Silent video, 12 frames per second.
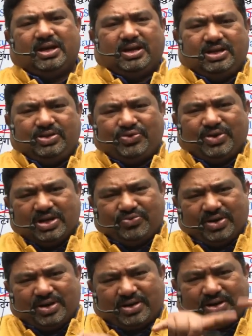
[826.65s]

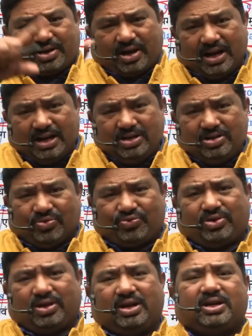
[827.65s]
different kind of
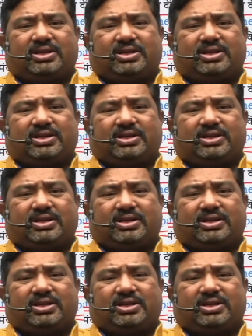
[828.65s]
color